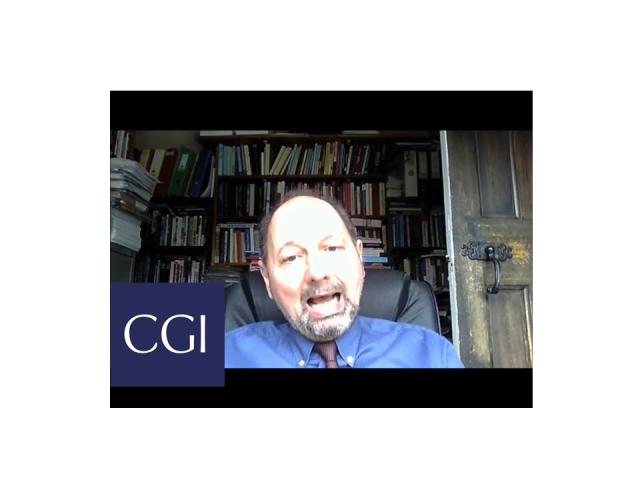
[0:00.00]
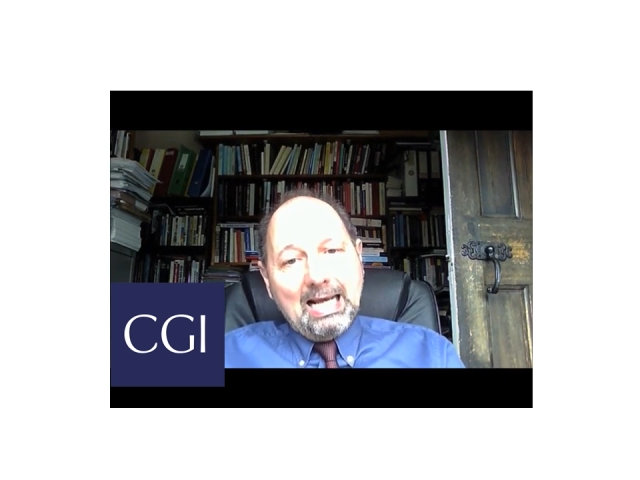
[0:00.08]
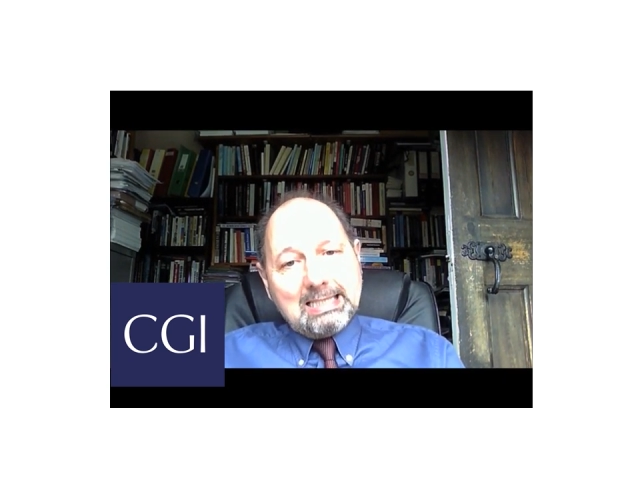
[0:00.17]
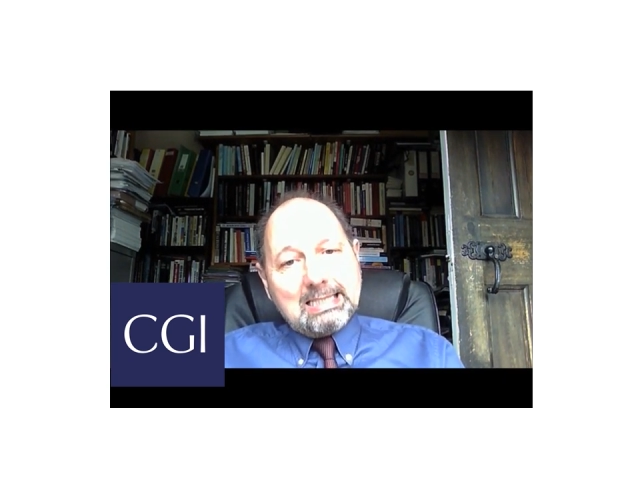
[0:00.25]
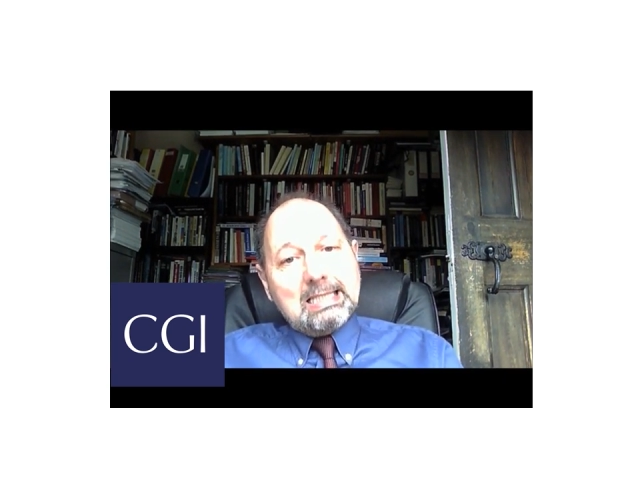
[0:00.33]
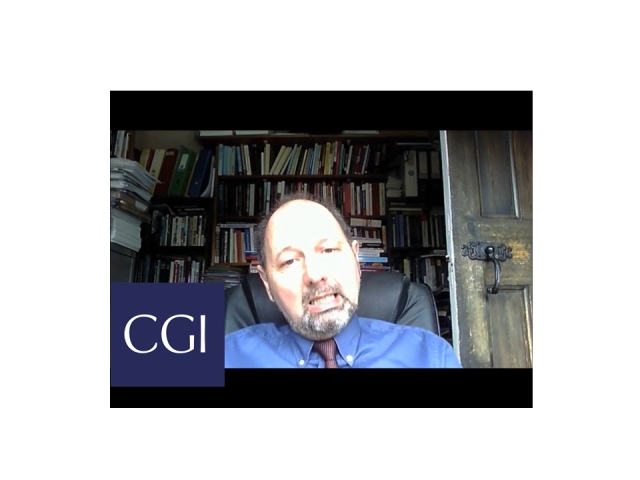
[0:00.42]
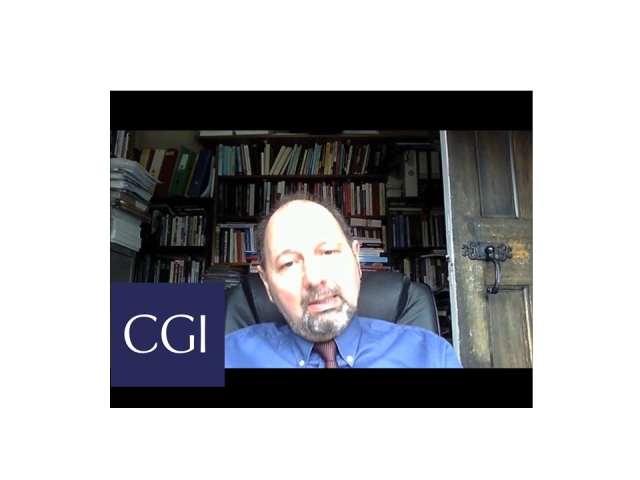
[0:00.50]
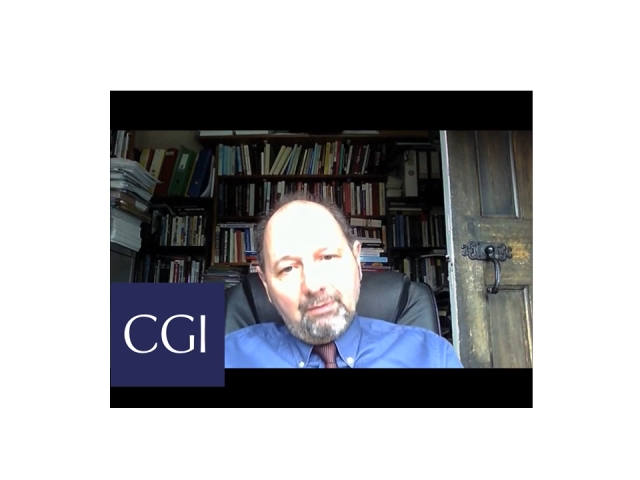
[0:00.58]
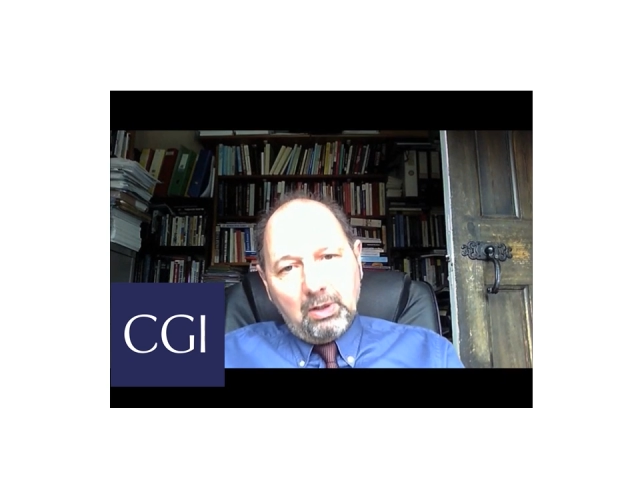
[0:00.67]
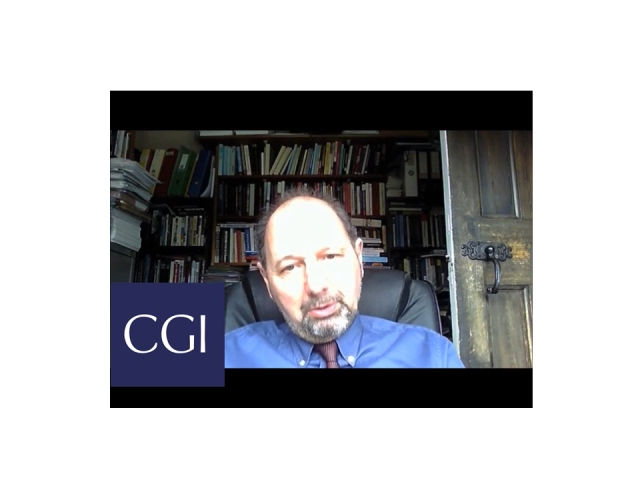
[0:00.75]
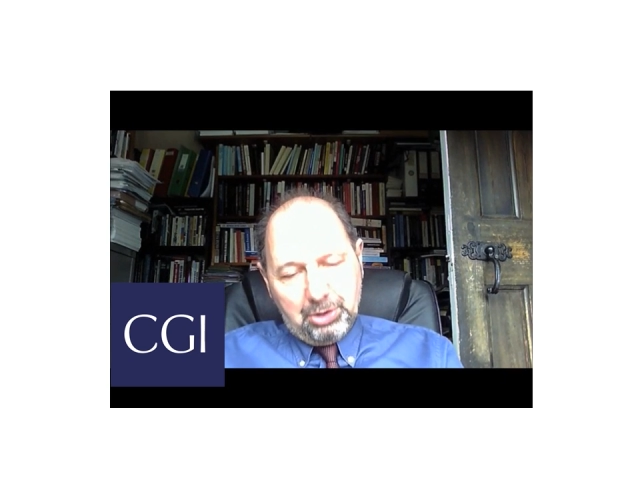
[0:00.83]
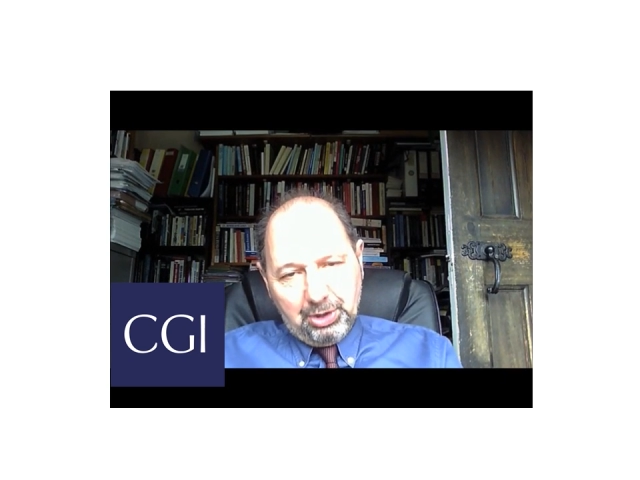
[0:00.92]
has an
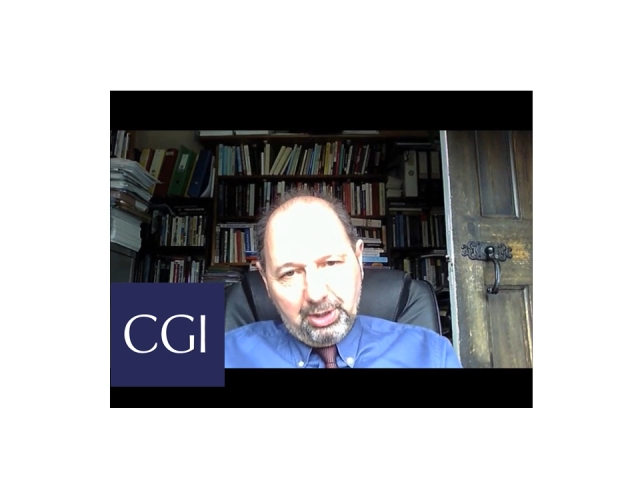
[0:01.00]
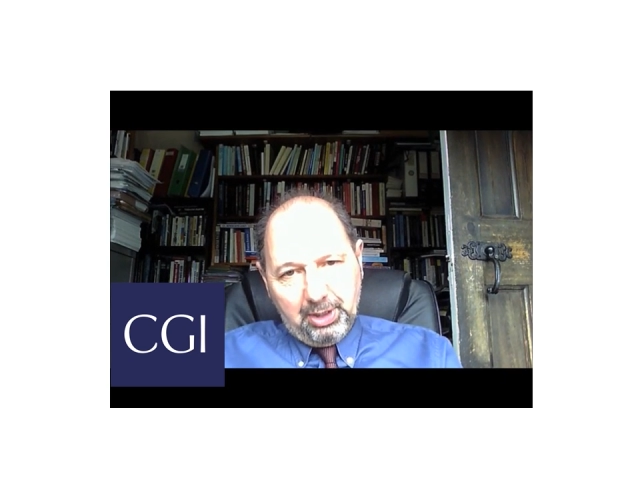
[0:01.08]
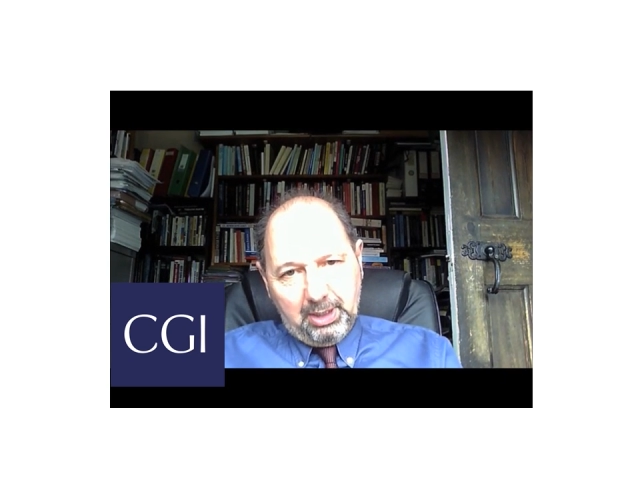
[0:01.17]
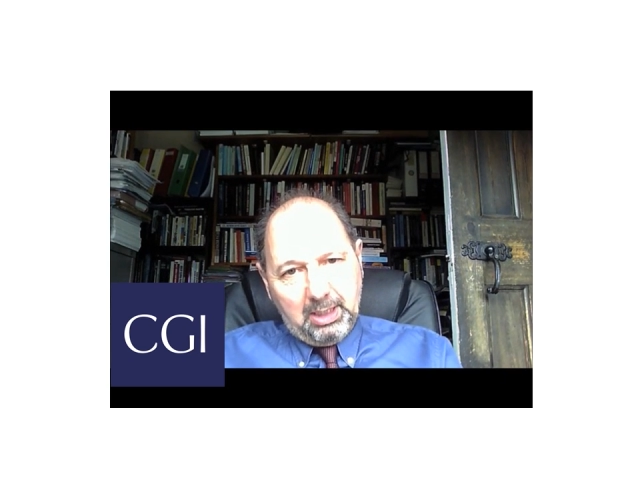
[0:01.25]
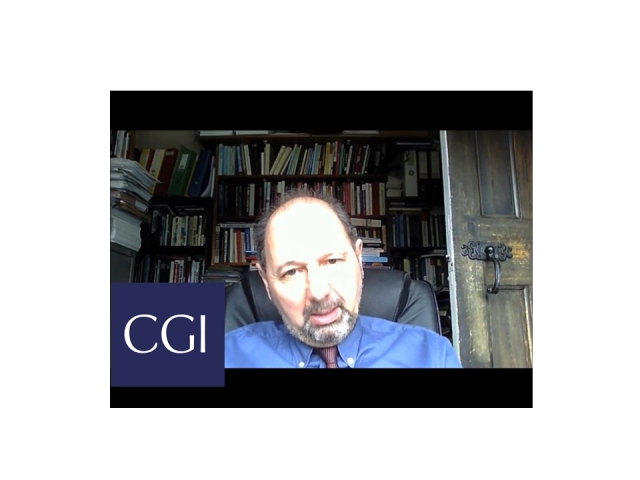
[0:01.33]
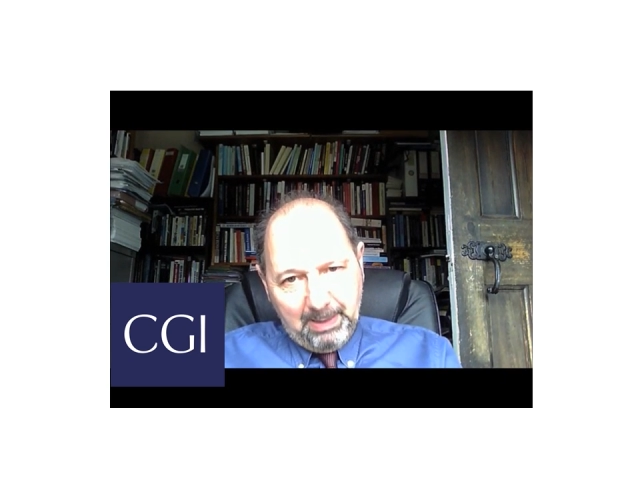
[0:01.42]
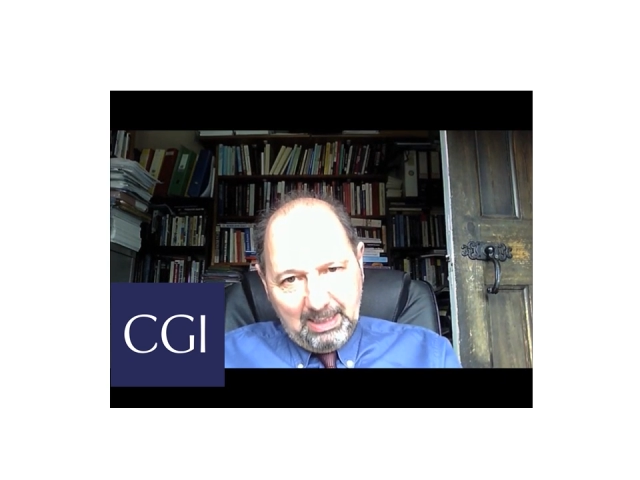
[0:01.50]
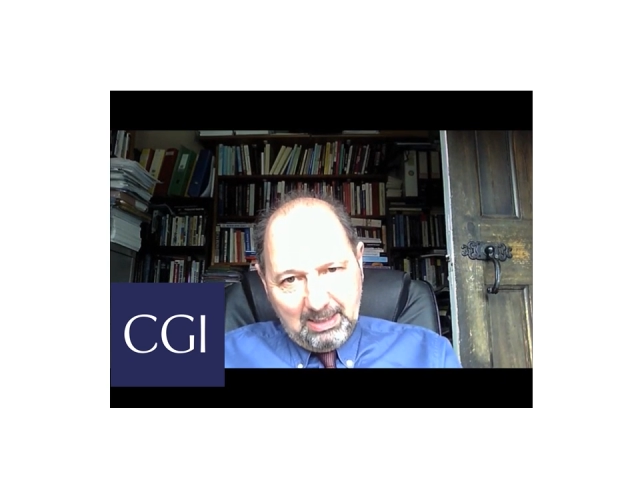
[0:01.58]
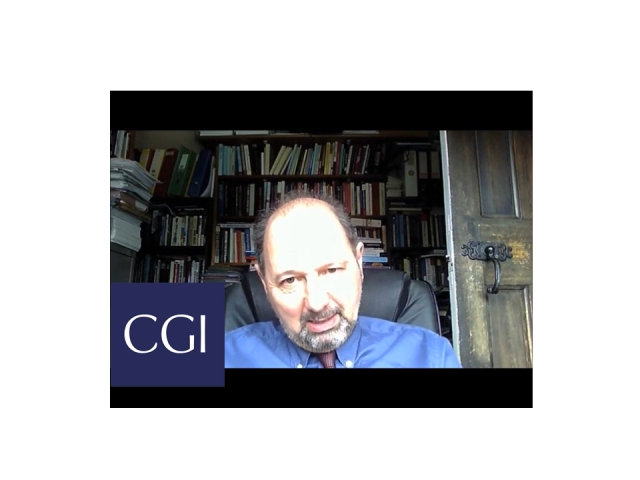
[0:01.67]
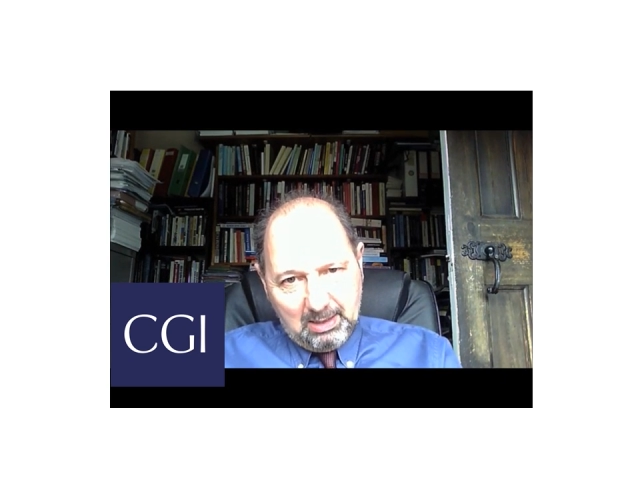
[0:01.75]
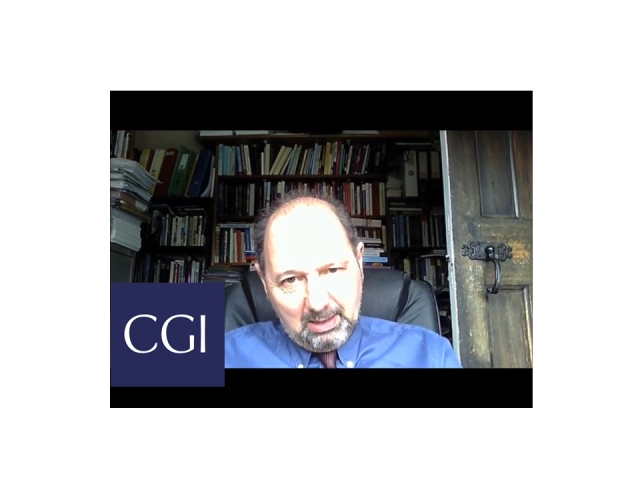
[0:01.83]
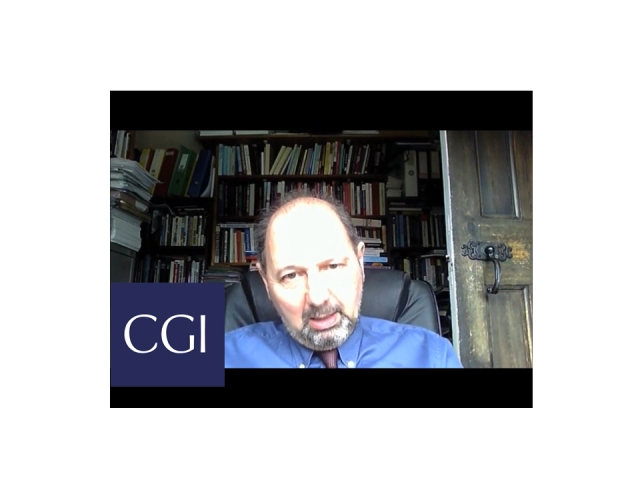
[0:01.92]
evolutionary
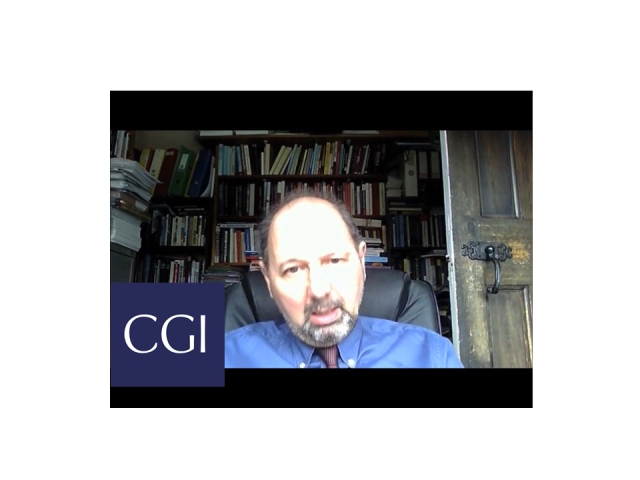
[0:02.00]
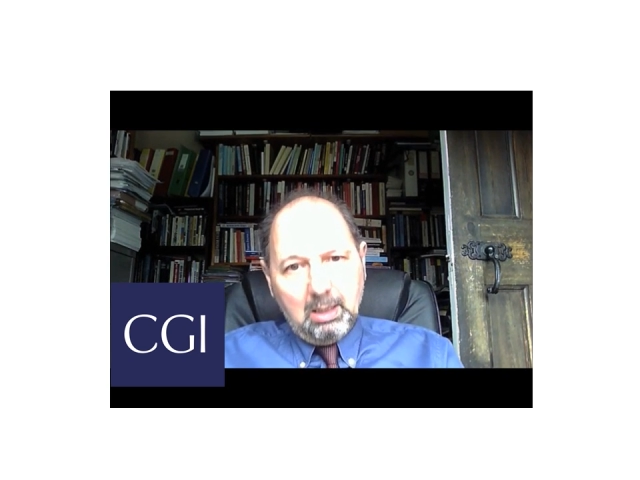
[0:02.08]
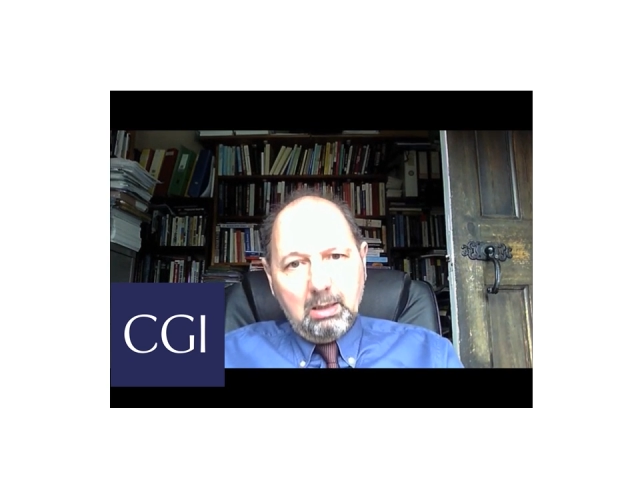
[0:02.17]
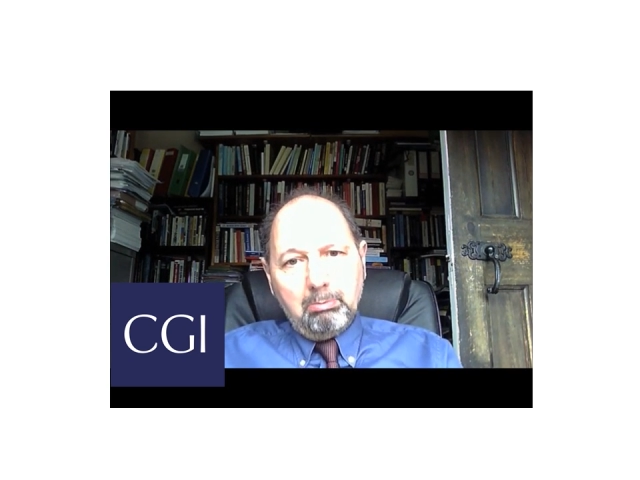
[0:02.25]
capacity.